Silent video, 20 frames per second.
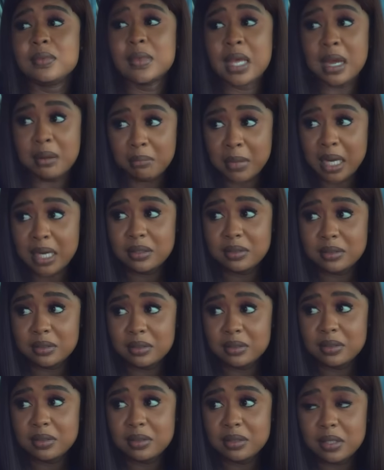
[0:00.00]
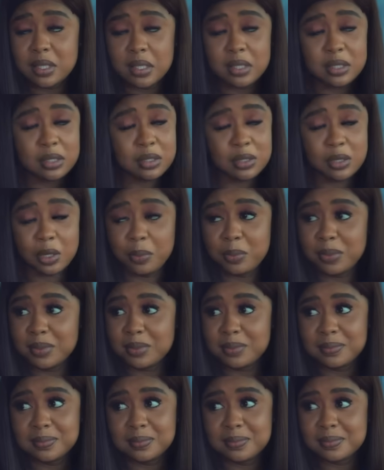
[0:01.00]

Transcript: That man is stubborn.